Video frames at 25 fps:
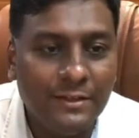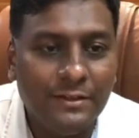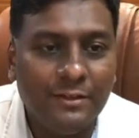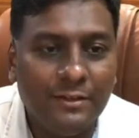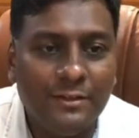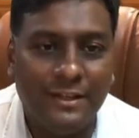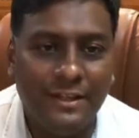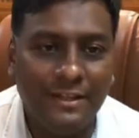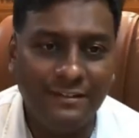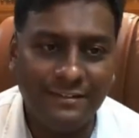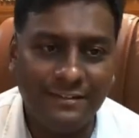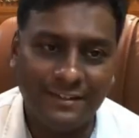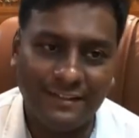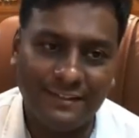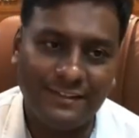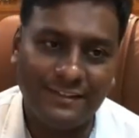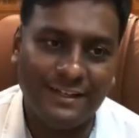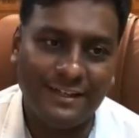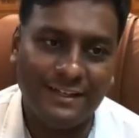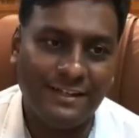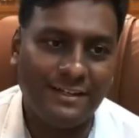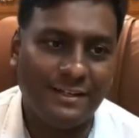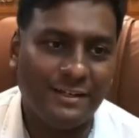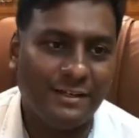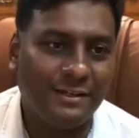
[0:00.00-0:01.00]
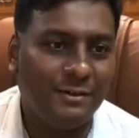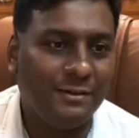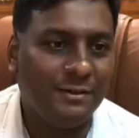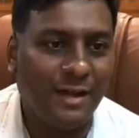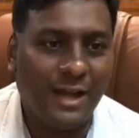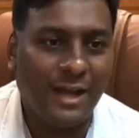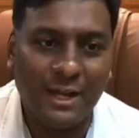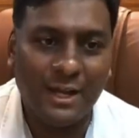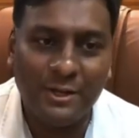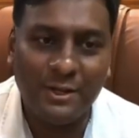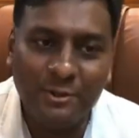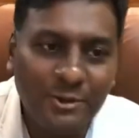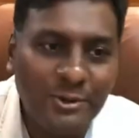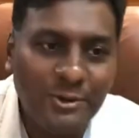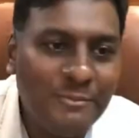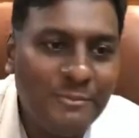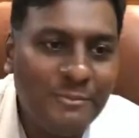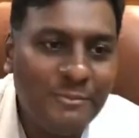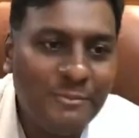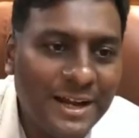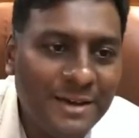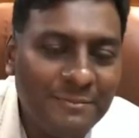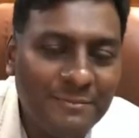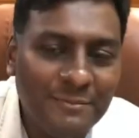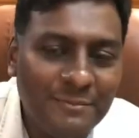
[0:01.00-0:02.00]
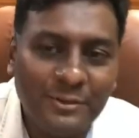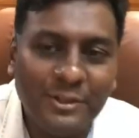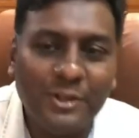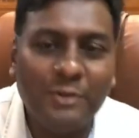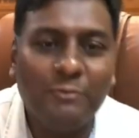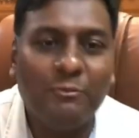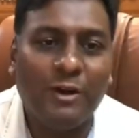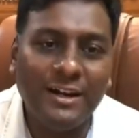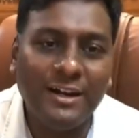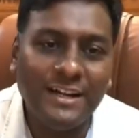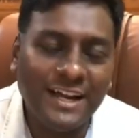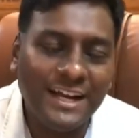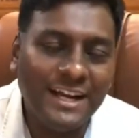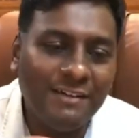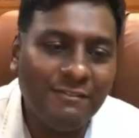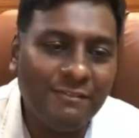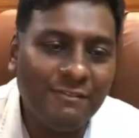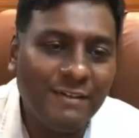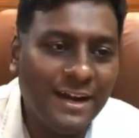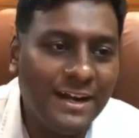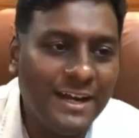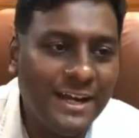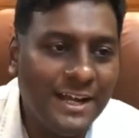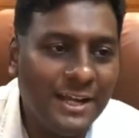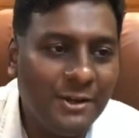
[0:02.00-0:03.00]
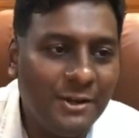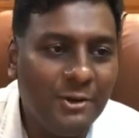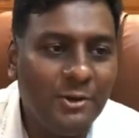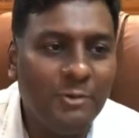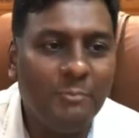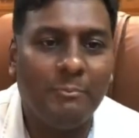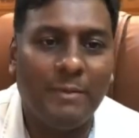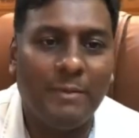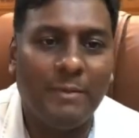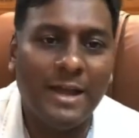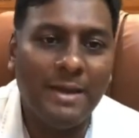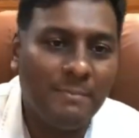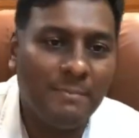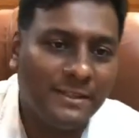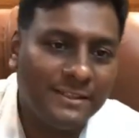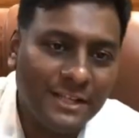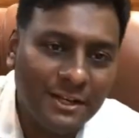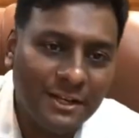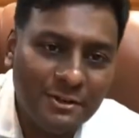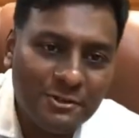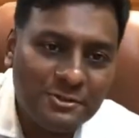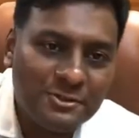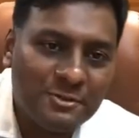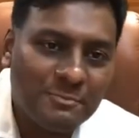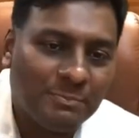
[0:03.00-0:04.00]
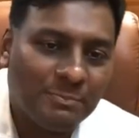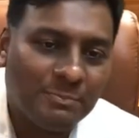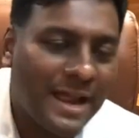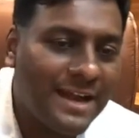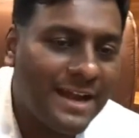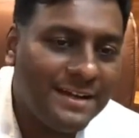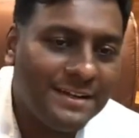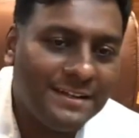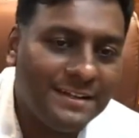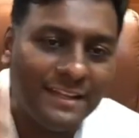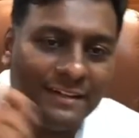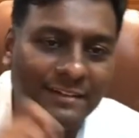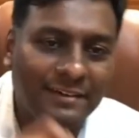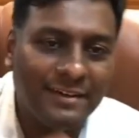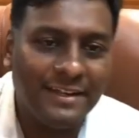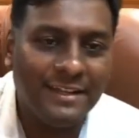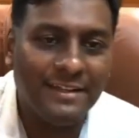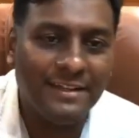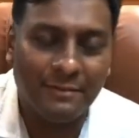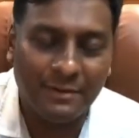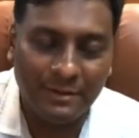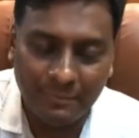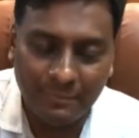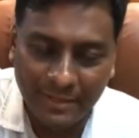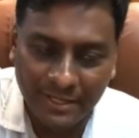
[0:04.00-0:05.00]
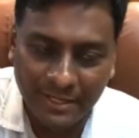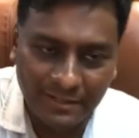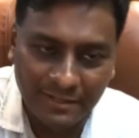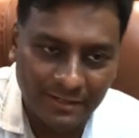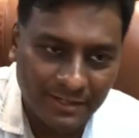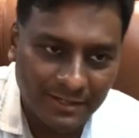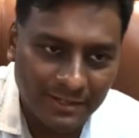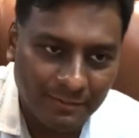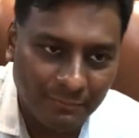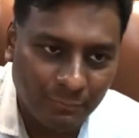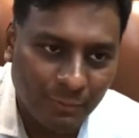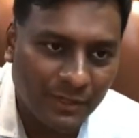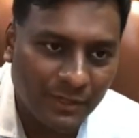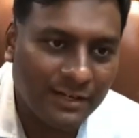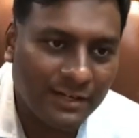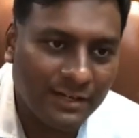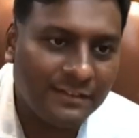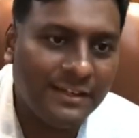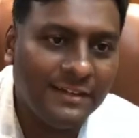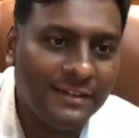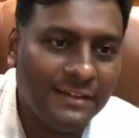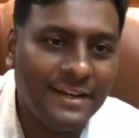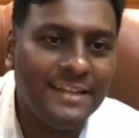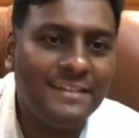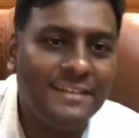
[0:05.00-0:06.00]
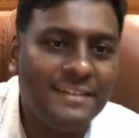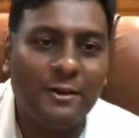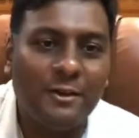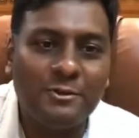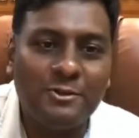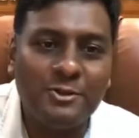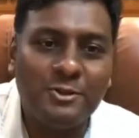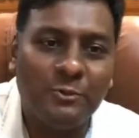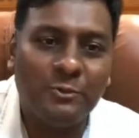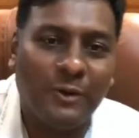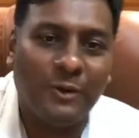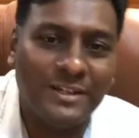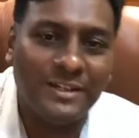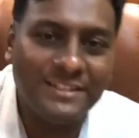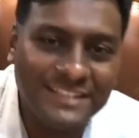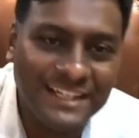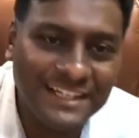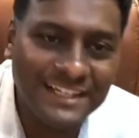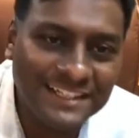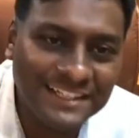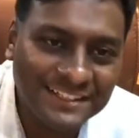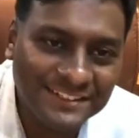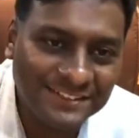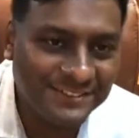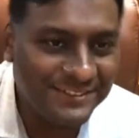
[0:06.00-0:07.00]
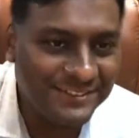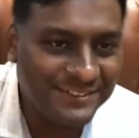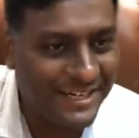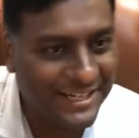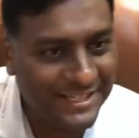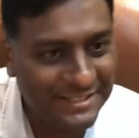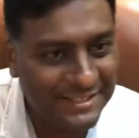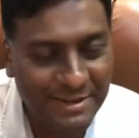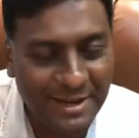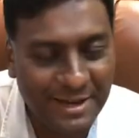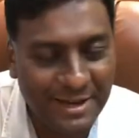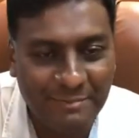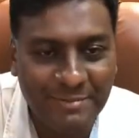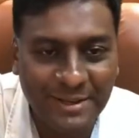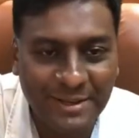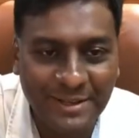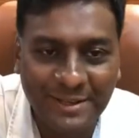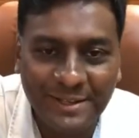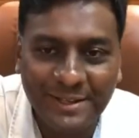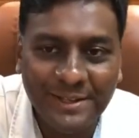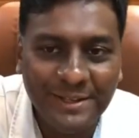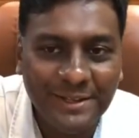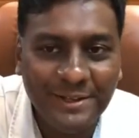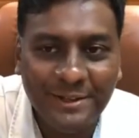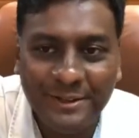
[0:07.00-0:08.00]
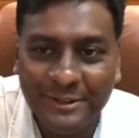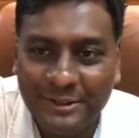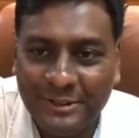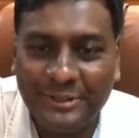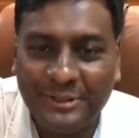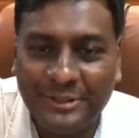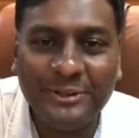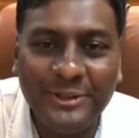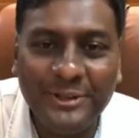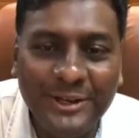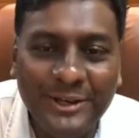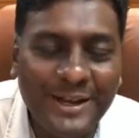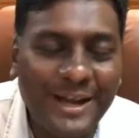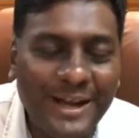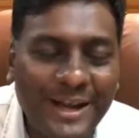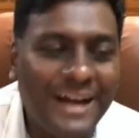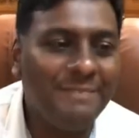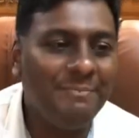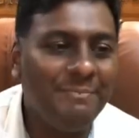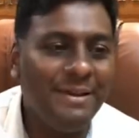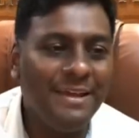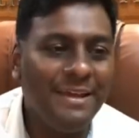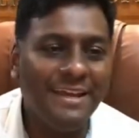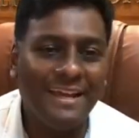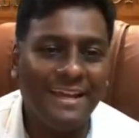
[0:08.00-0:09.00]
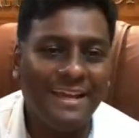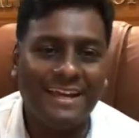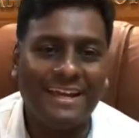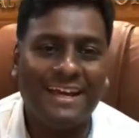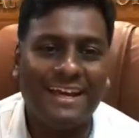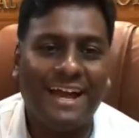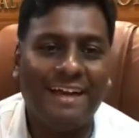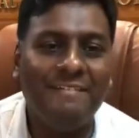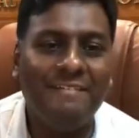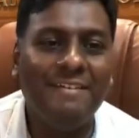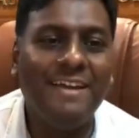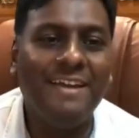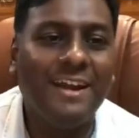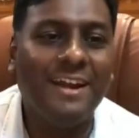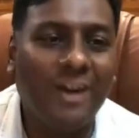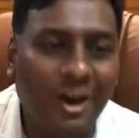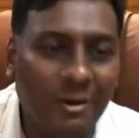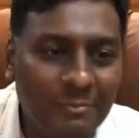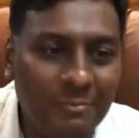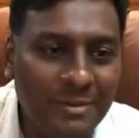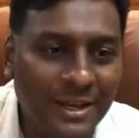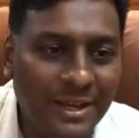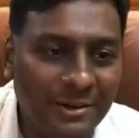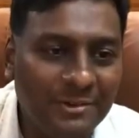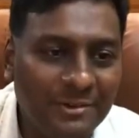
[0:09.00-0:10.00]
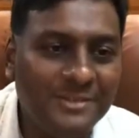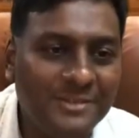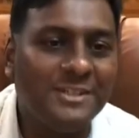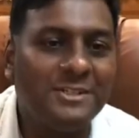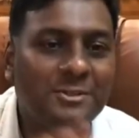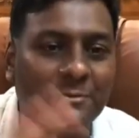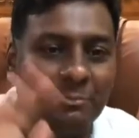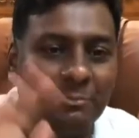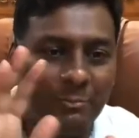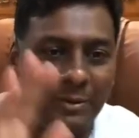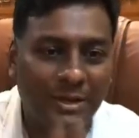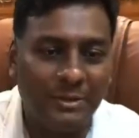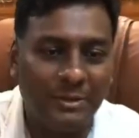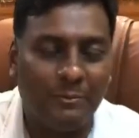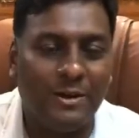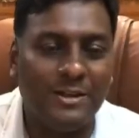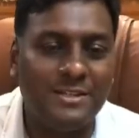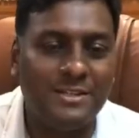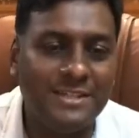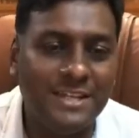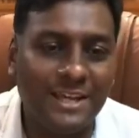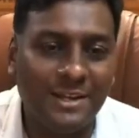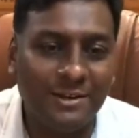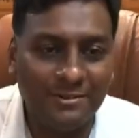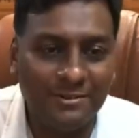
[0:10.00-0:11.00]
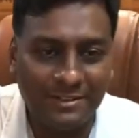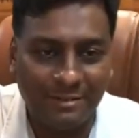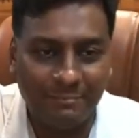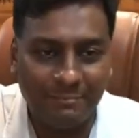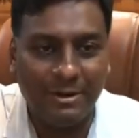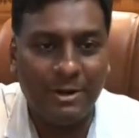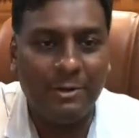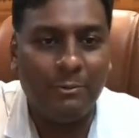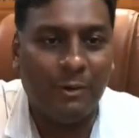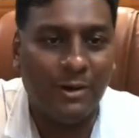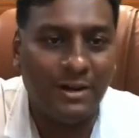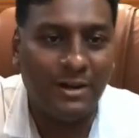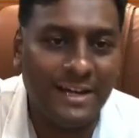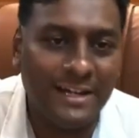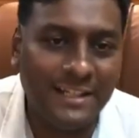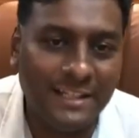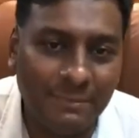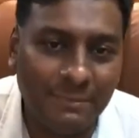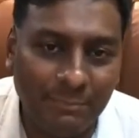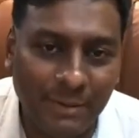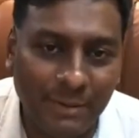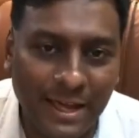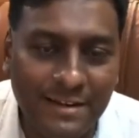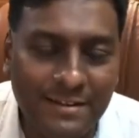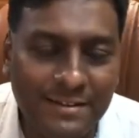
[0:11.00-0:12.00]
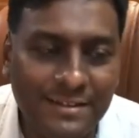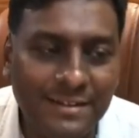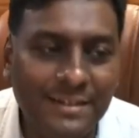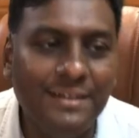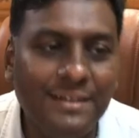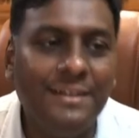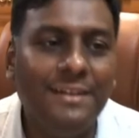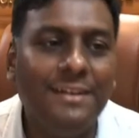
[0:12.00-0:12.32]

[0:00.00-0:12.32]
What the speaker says: He said that, I don't know, madam. So what kind of gardening you do? My mother used to plant the tree. I mean, water the trees. I used to watch that. So that's my hobby. So you can't be having a hobby, just by watching, somebody watering the plants.